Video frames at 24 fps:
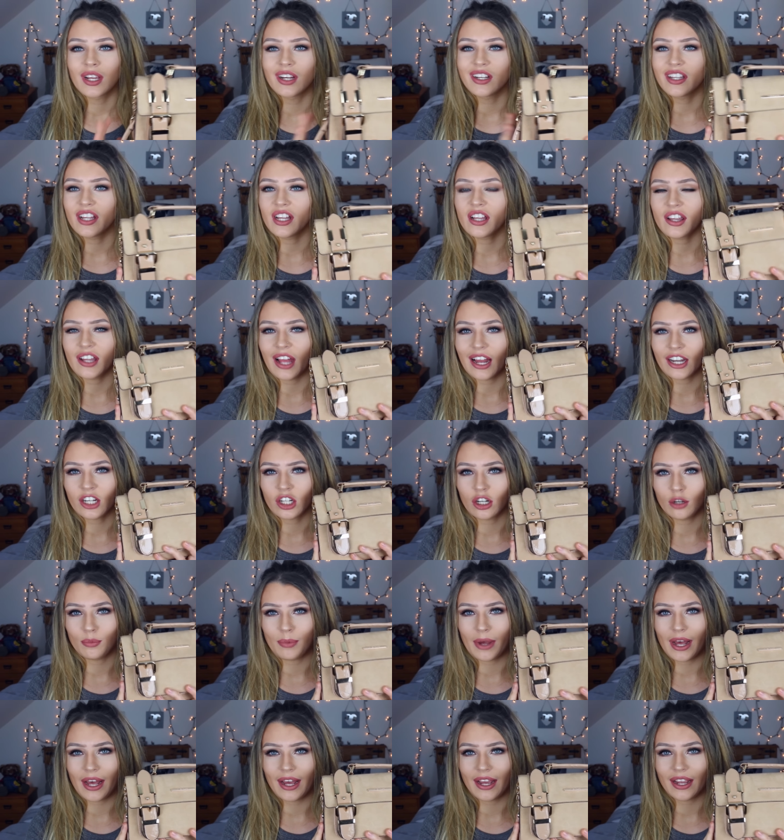It's a satchel
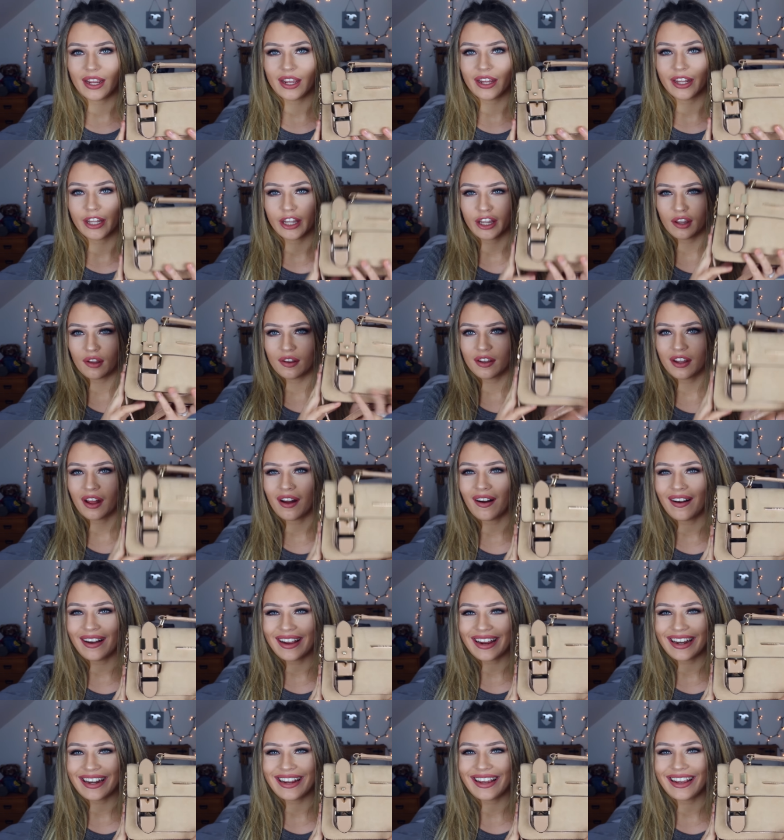bag. It's
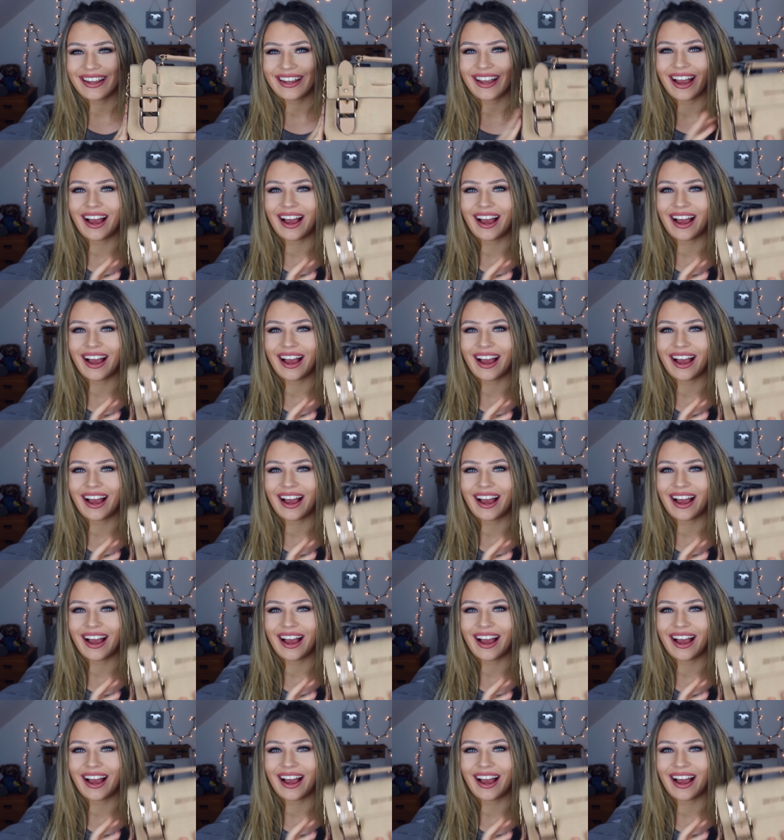tiny